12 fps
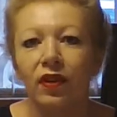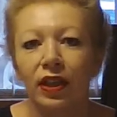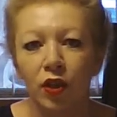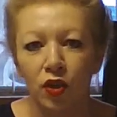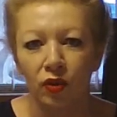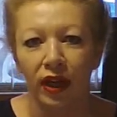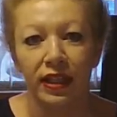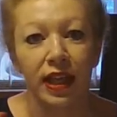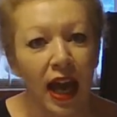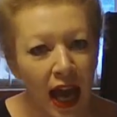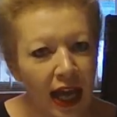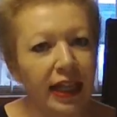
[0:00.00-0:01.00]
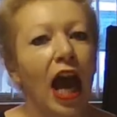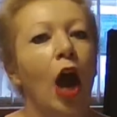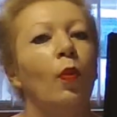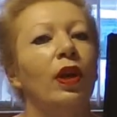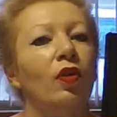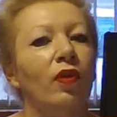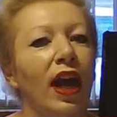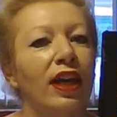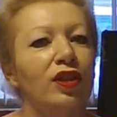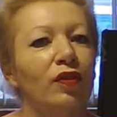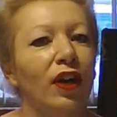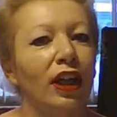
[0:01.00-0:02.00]
of industries, and how we
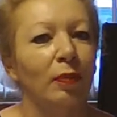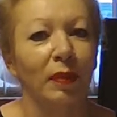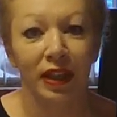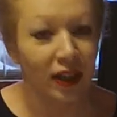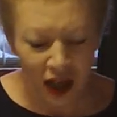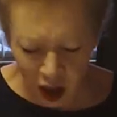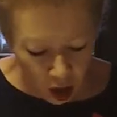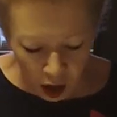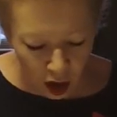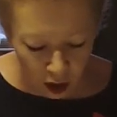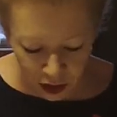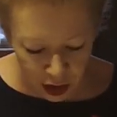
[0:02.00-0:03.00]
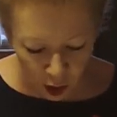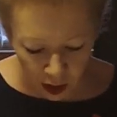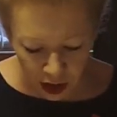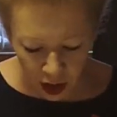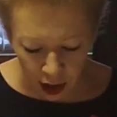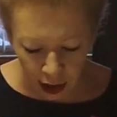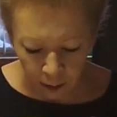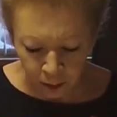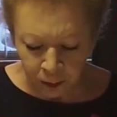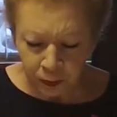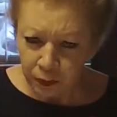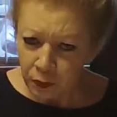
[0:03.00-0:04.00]
create development. Oh, it's so exciting.
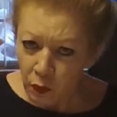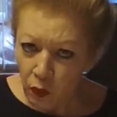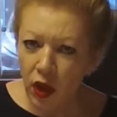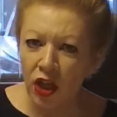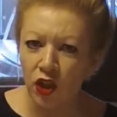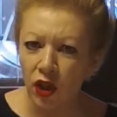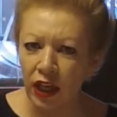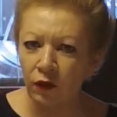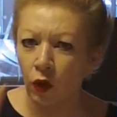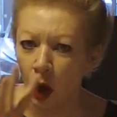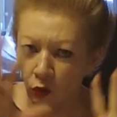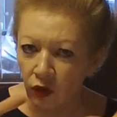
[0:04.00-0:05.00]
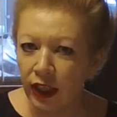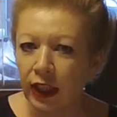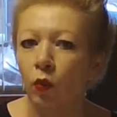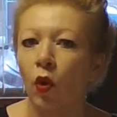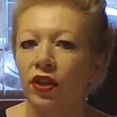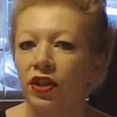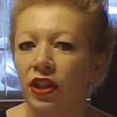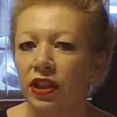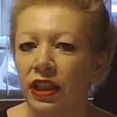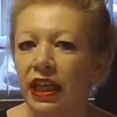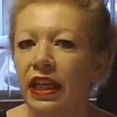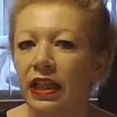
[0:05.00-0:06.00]
So, therefore, I really wanted to
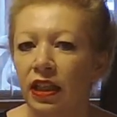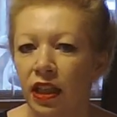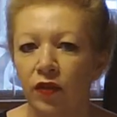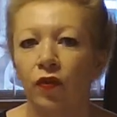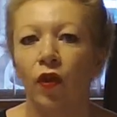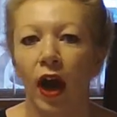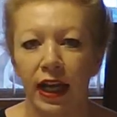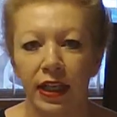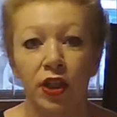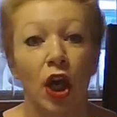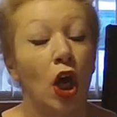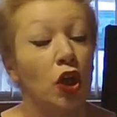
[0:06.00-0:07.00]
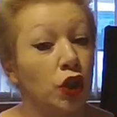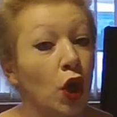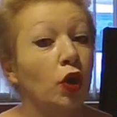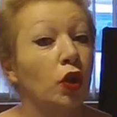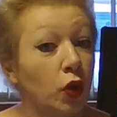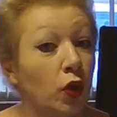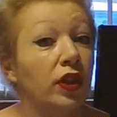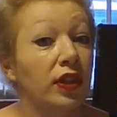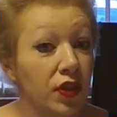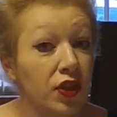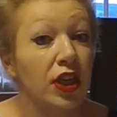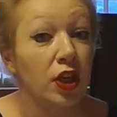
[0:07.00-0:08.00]
dig into this phrase so you could
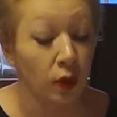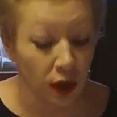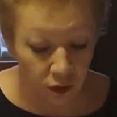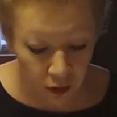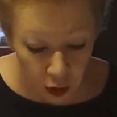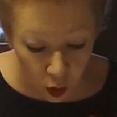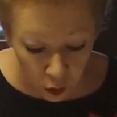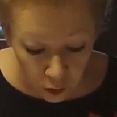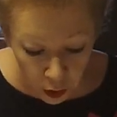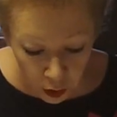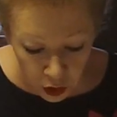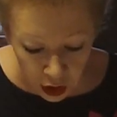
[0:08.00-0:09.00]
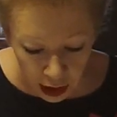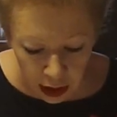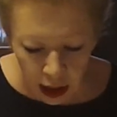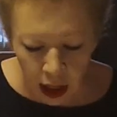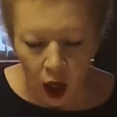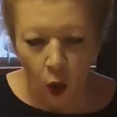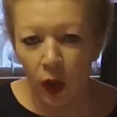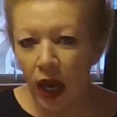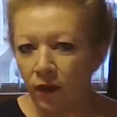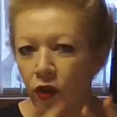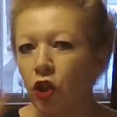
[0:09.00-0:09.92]
consider it for your future. We have